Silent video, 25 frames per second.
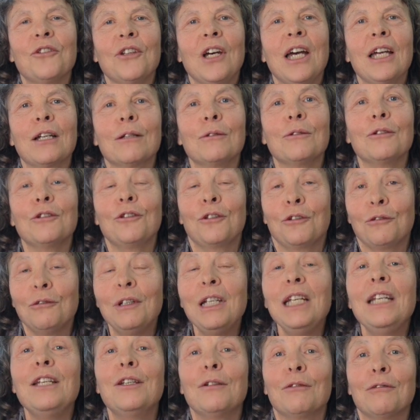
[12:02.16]
cycle,
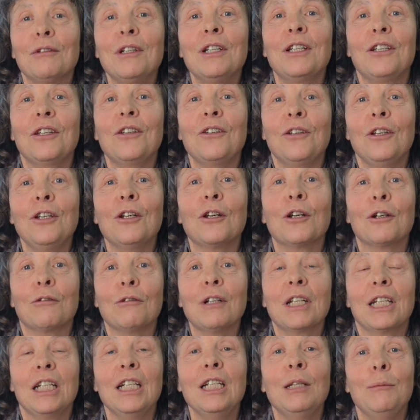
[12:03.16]
3 different
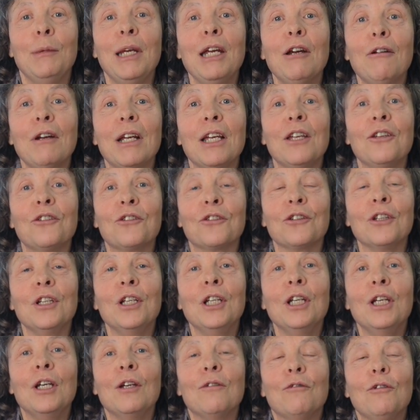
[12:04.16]
curriculum areas,
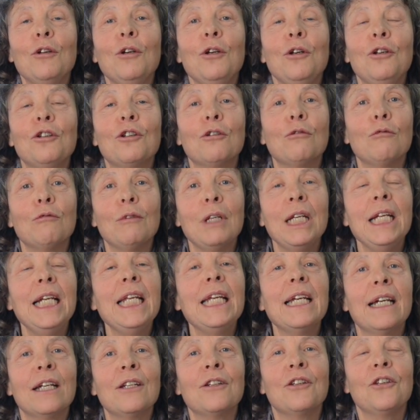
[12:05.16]
for her to
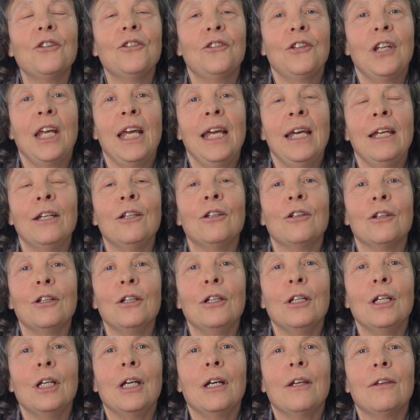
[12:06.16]
really understand
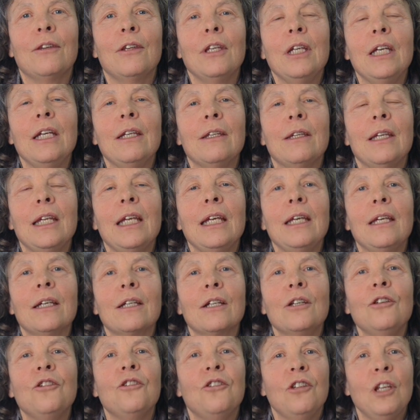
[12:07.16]
the
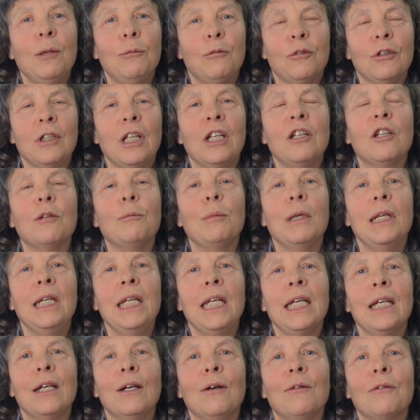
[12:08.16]
conceptual
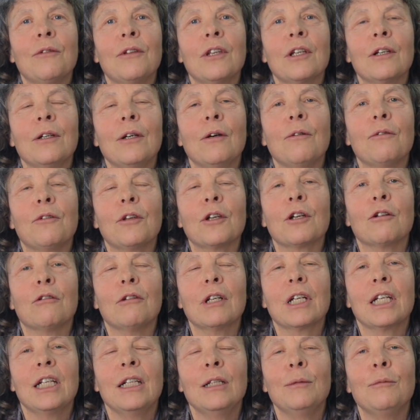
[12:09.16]
underpinning of the
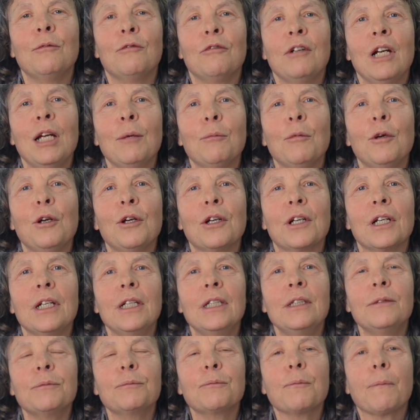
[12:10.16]
curriculum framework
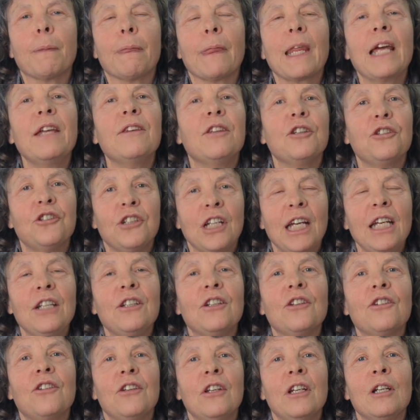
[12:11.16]
and the
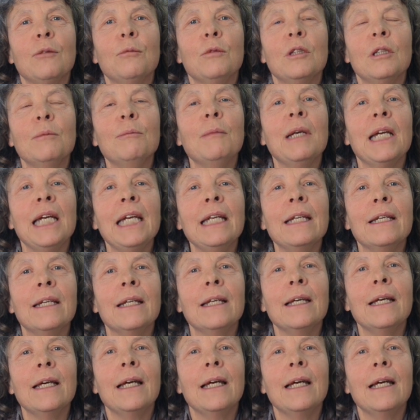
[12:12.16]
changes that it would mean.